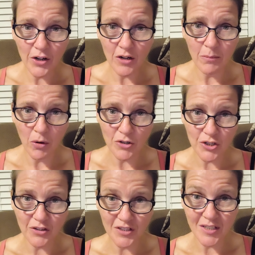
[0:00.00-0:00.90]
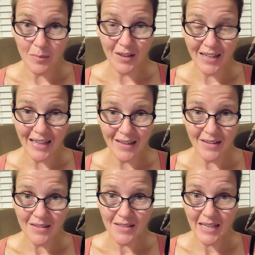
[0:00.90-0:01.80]
your emotional stability
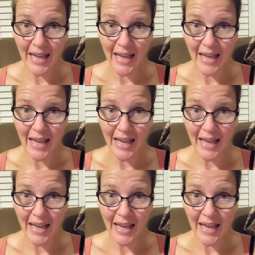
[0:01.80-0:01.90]
is